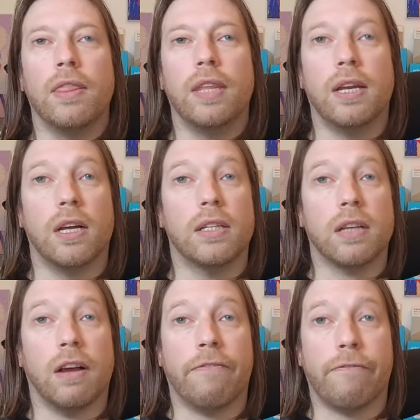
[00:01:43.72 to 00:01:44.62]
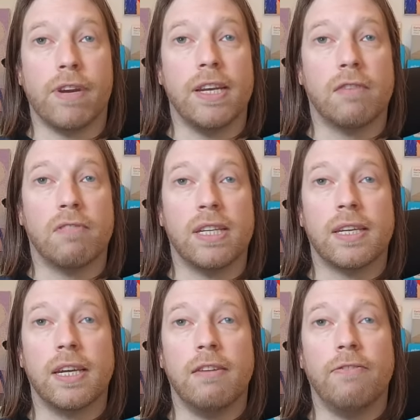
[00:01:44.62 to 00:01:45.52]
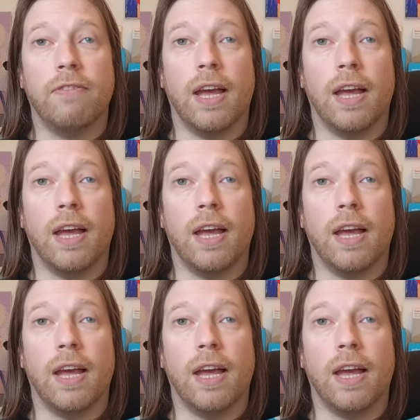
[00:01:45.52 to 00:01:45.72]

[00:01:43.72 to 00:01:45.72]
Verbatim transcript: The alerts are free to receive,